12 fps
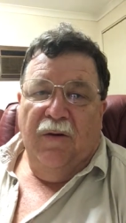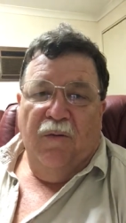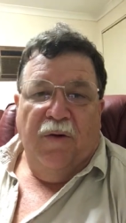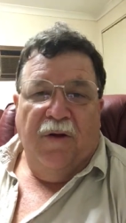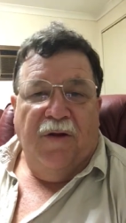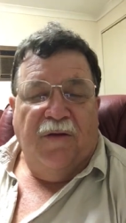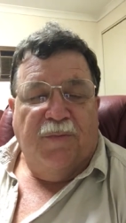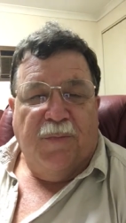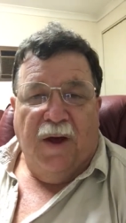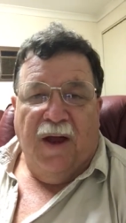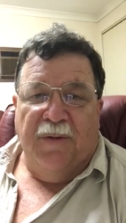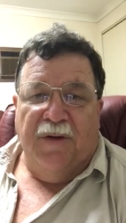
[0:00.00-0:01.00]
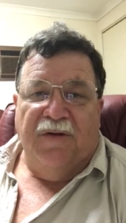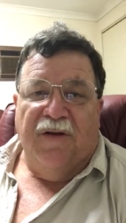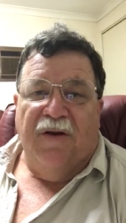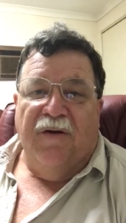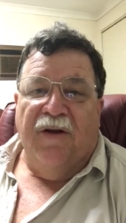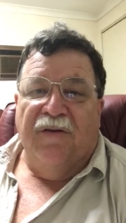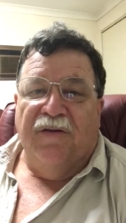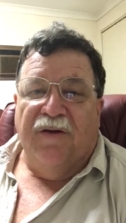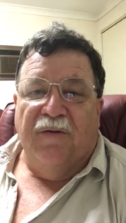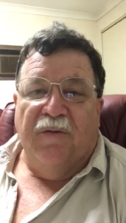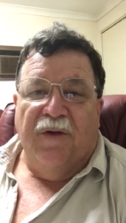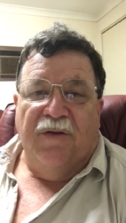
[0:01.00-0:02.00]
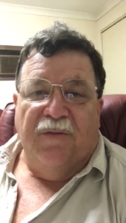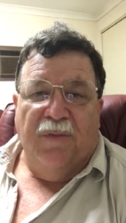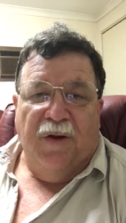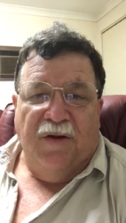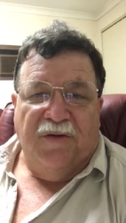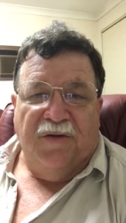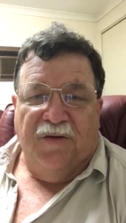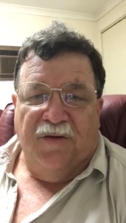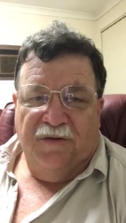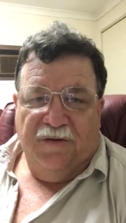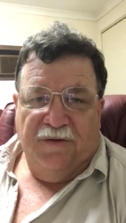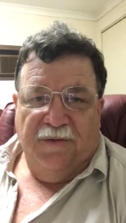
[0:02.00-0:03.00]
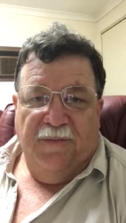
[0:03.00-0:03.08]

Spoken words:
with parliamentarians and with ministers